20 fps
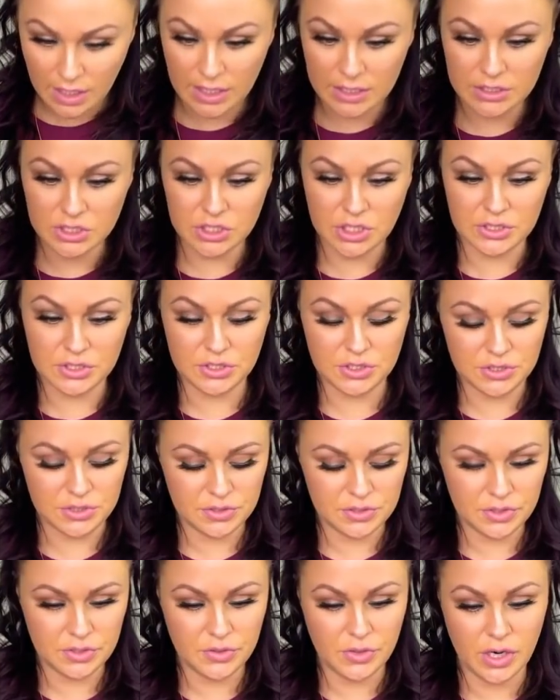I judged
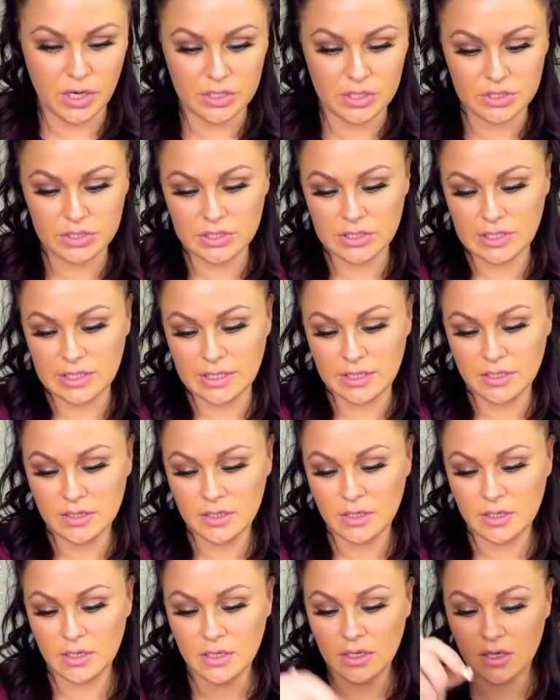you too harshly.
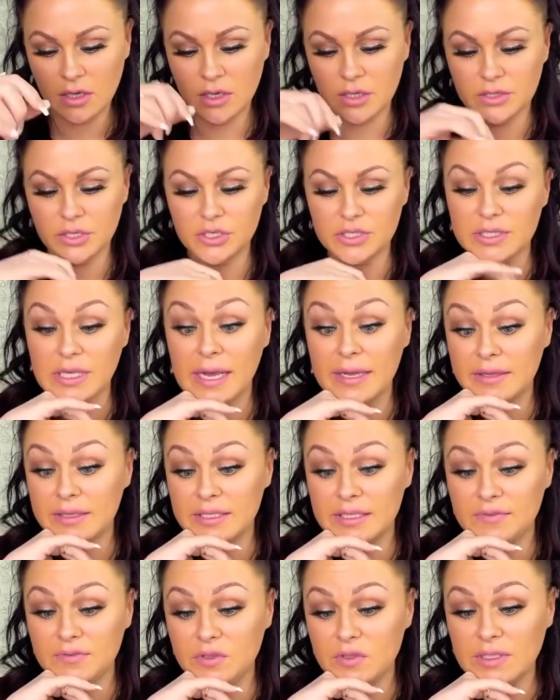Your
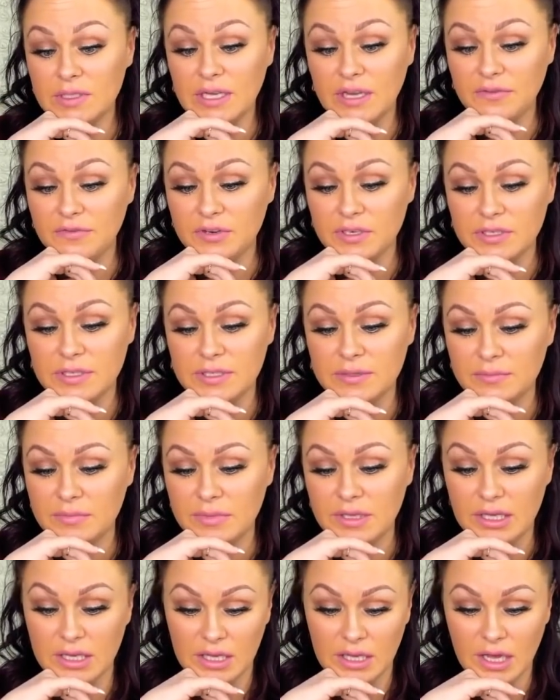silence feels safer to
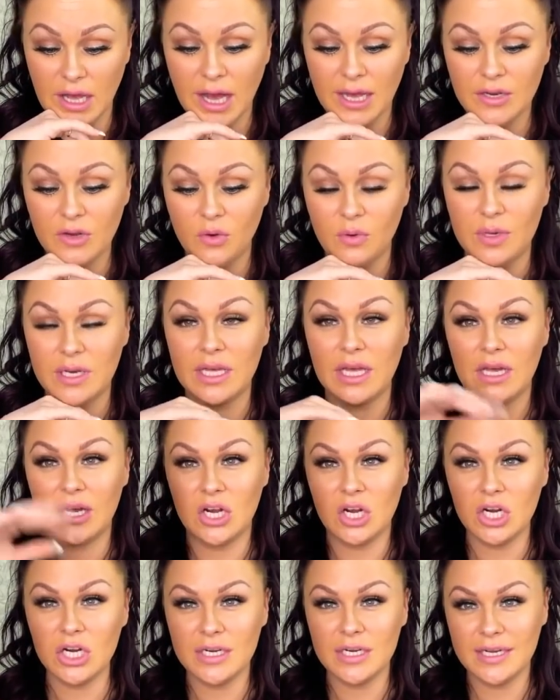me. I don't want to get
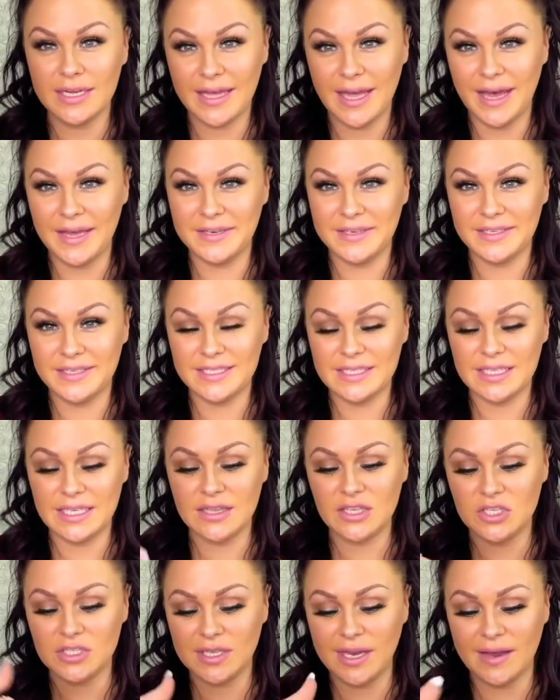hurt again. See,
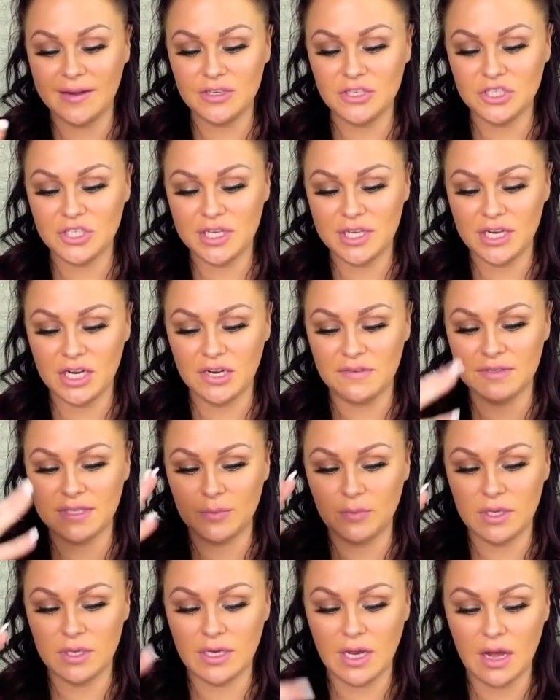there's an energy here of
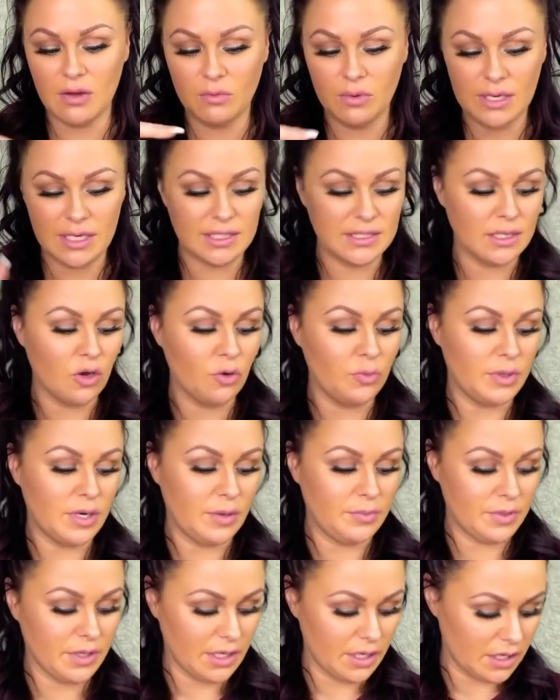someone not wanting to open
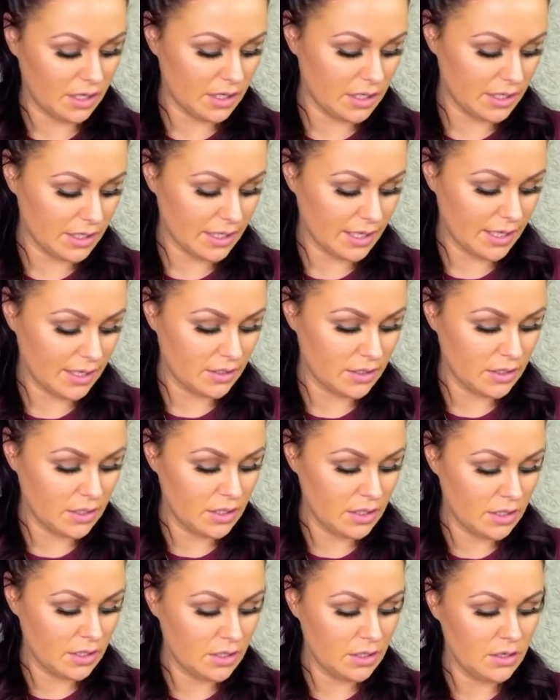up and get hurt again.
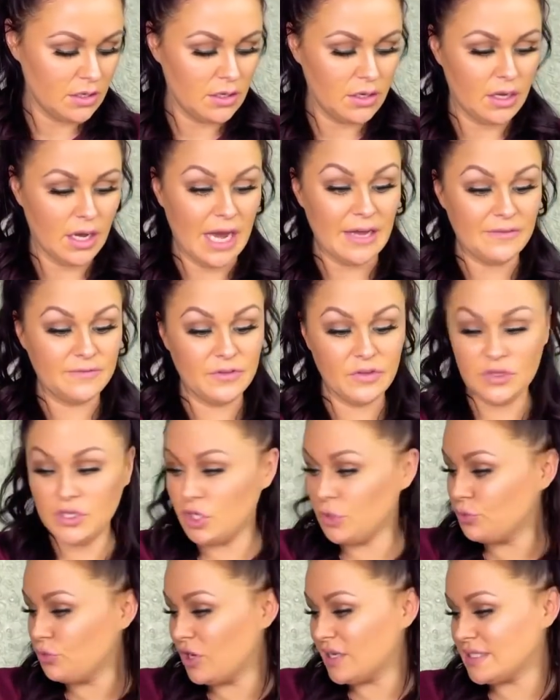I feel
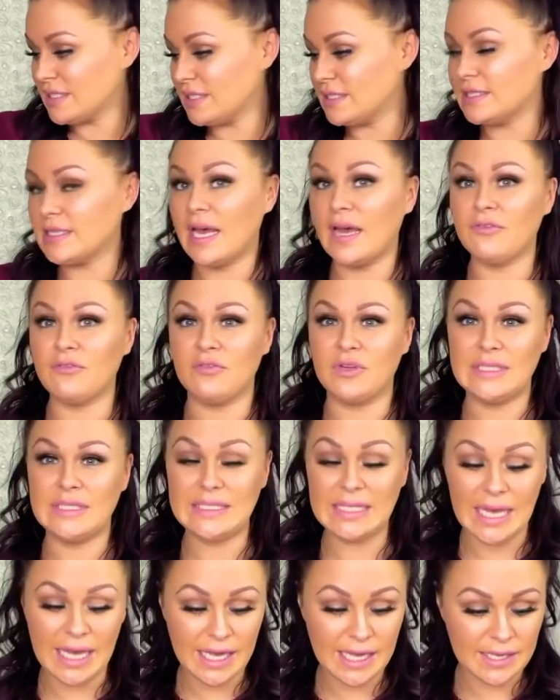your presence every
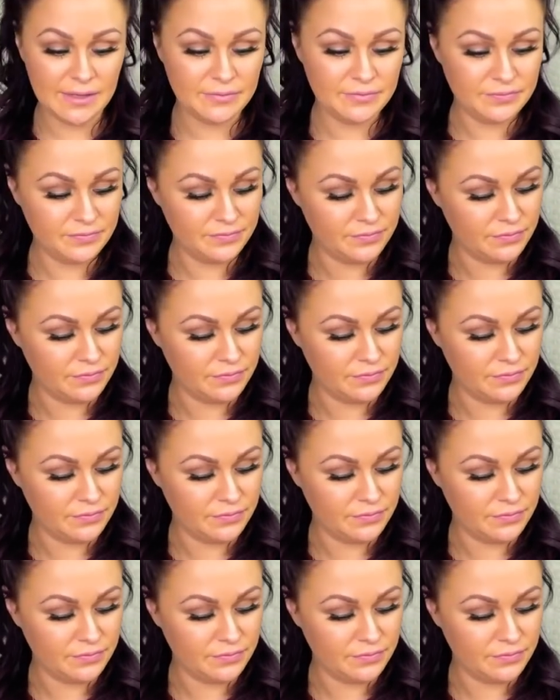day.